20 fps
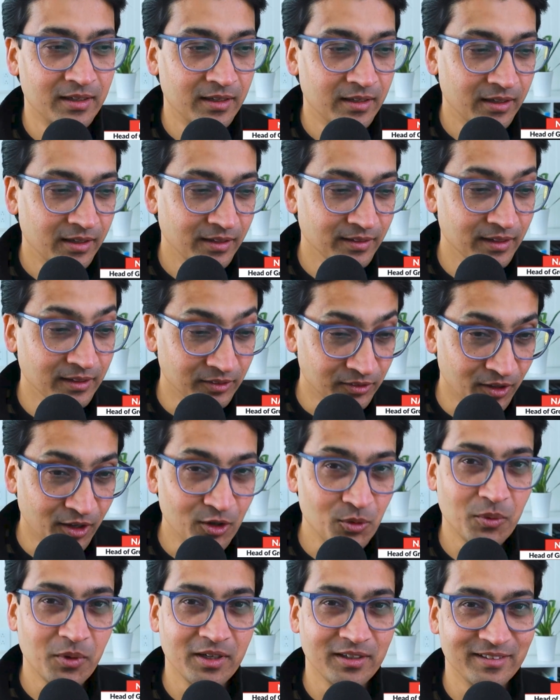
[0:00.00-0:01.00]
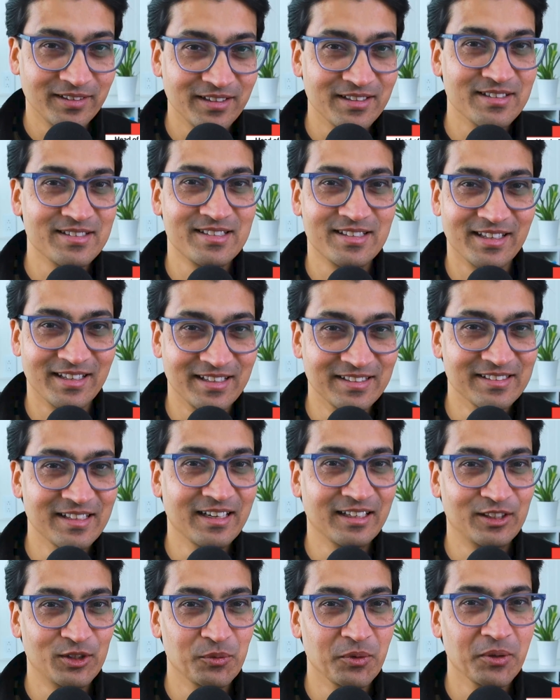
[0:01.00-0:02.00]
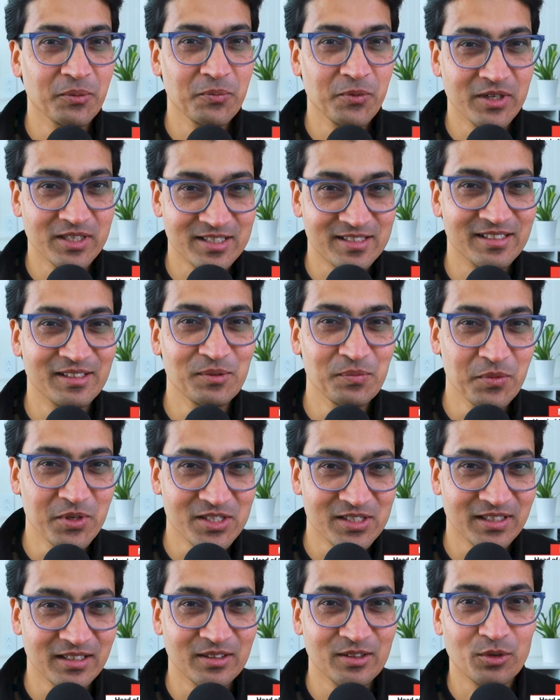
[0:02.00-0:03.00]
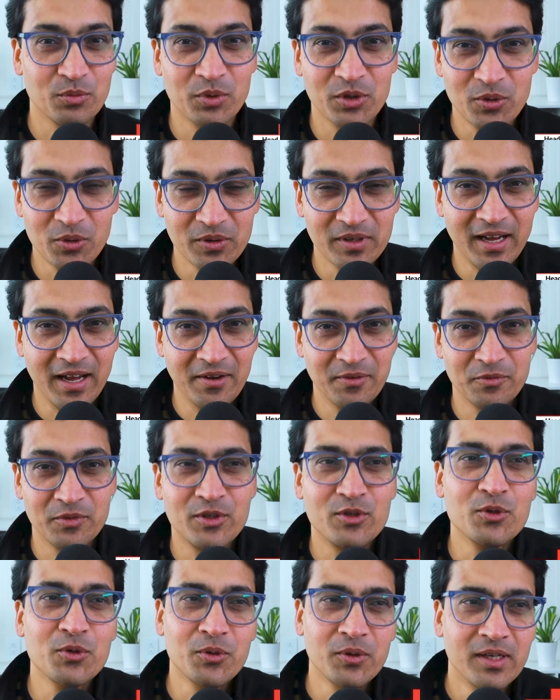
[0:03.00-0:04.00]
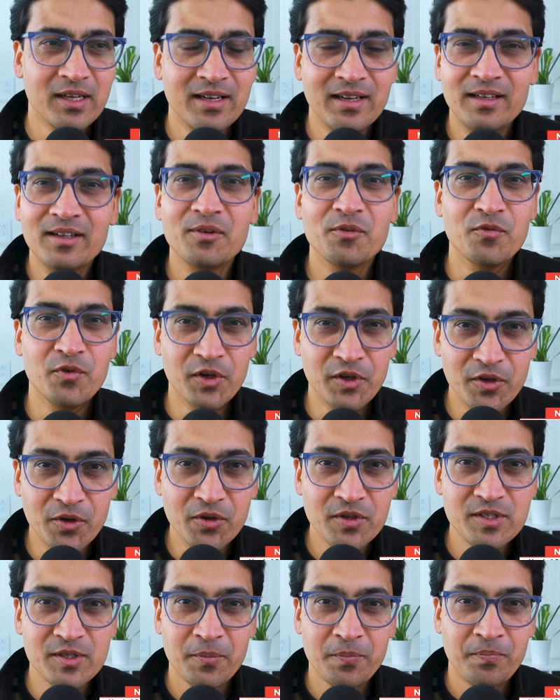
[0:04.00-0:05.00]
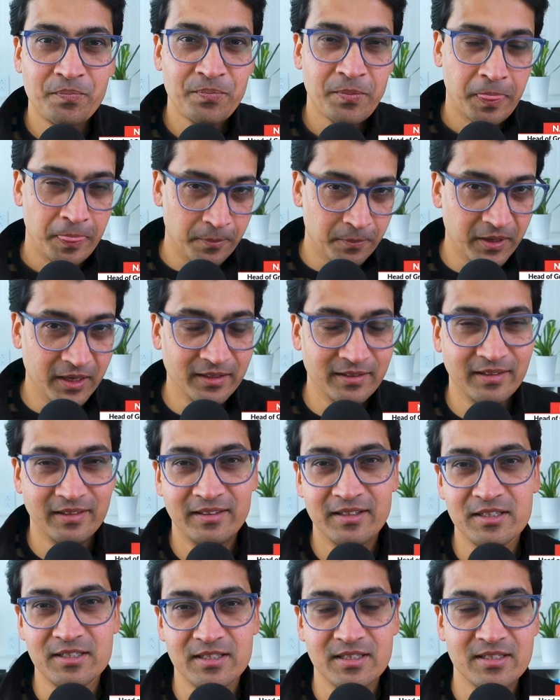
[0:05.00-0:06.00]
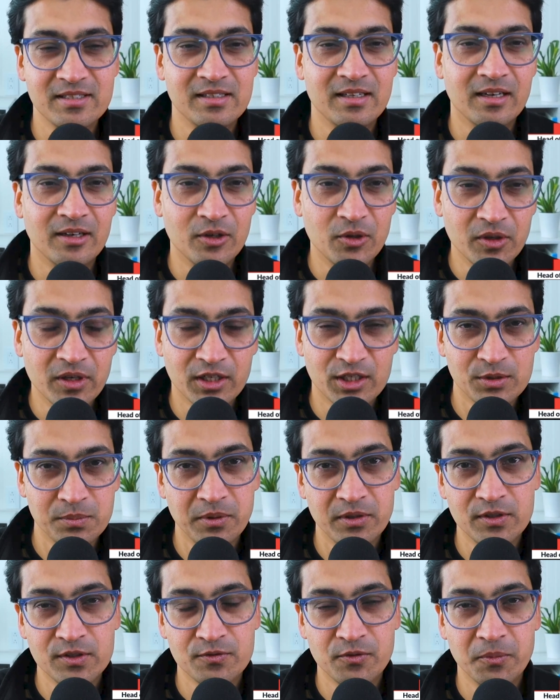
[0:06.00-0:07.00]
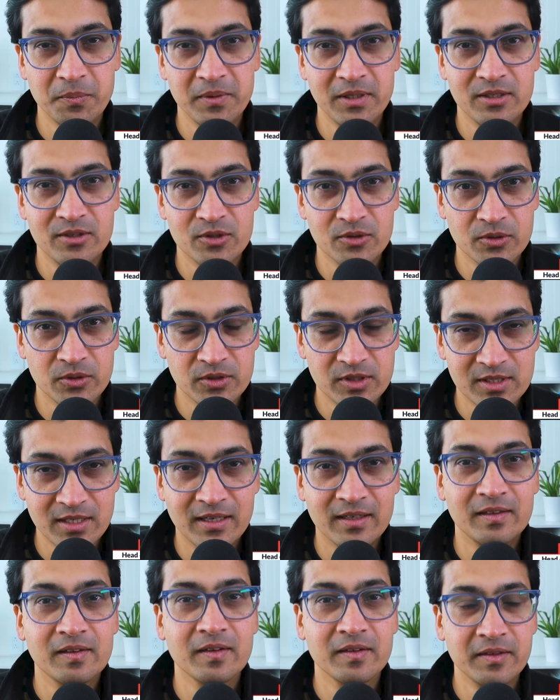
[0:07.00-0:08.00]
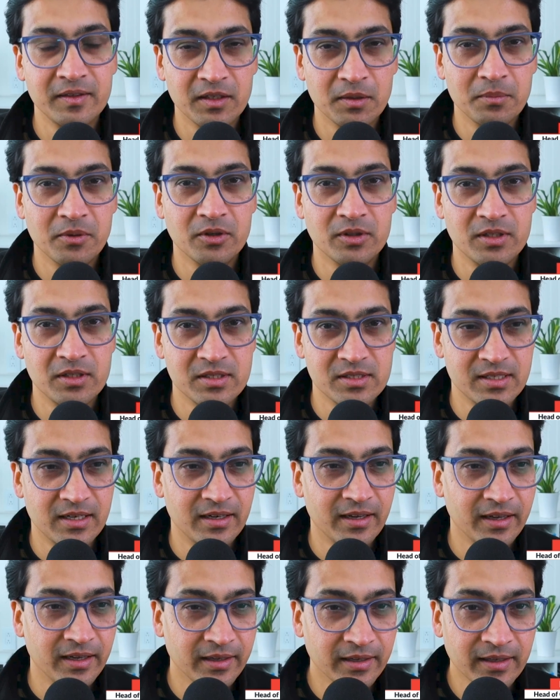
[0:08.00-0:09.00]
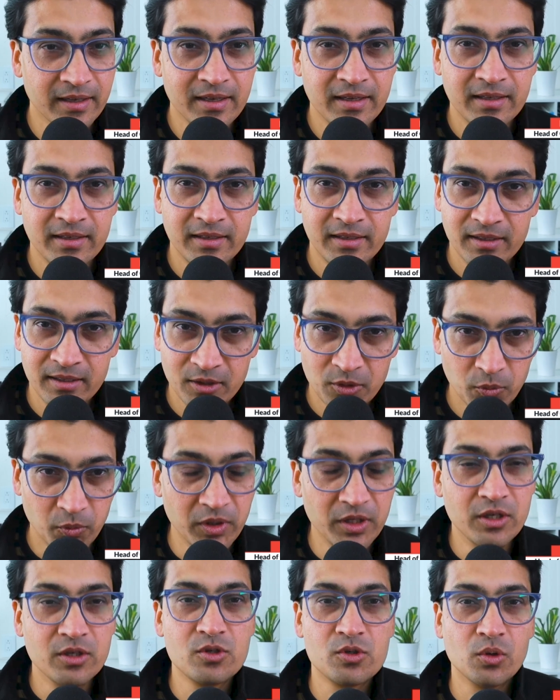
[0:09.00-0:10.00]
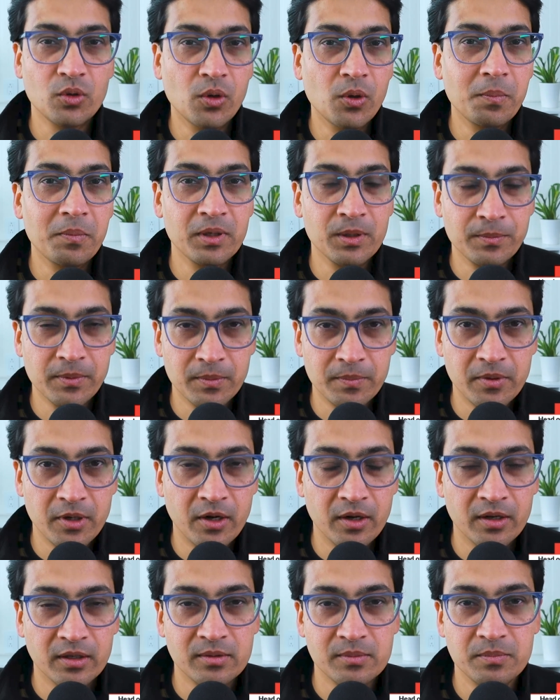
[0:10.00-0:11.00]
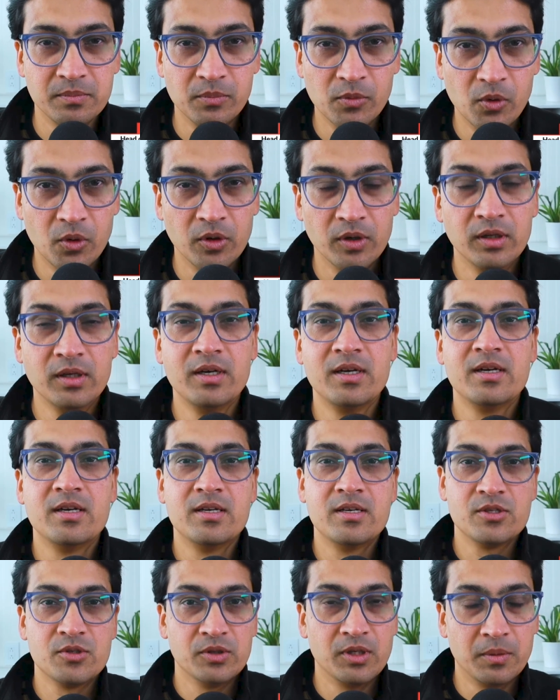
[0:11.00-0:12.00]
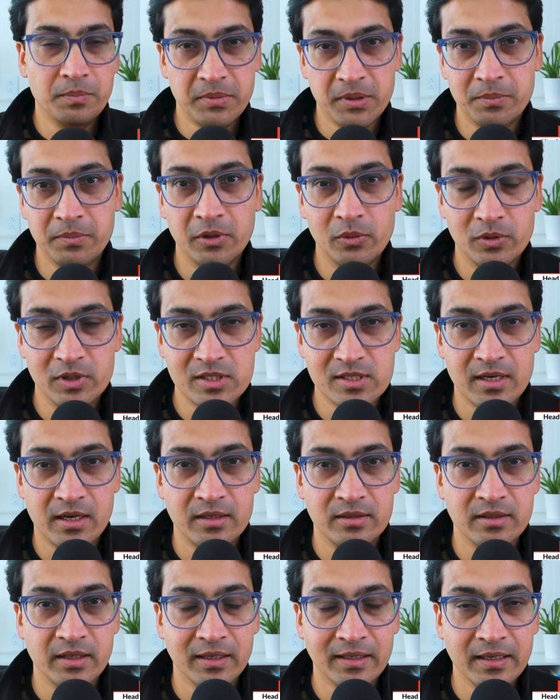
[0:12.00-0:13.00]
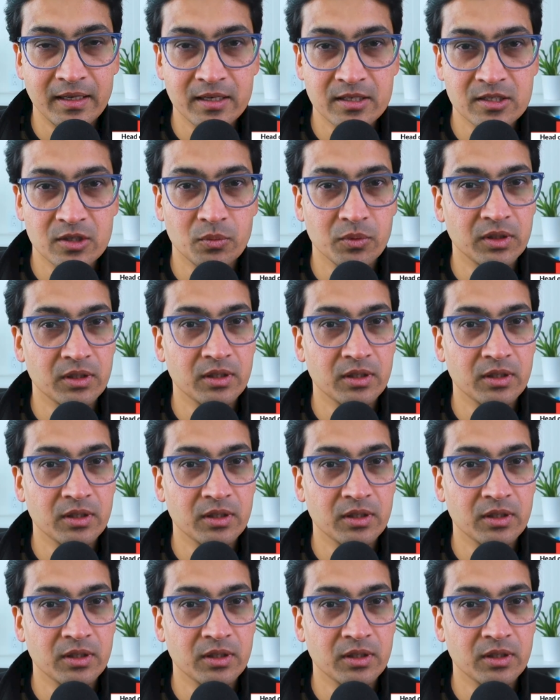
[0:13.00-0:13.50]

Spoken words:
The third one is exactly where we are still missing. Like, we do videos, but I think this is a good experience for me to start learning about this, that hey, We need to open up our product more so that people will start engaging with it,